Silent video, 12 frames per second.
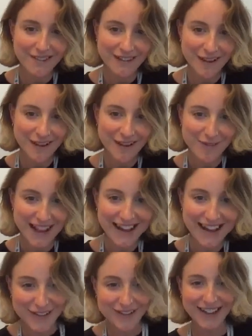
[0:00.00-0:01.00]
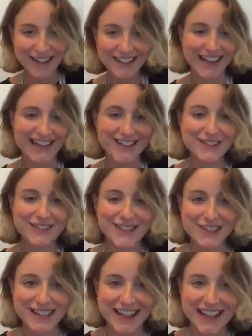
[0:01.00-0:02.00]
Hello, everyone. Thanks for
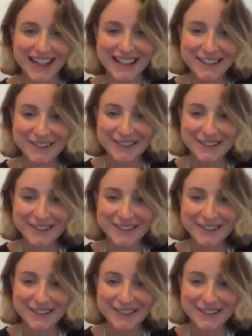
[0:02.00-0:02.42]
joining.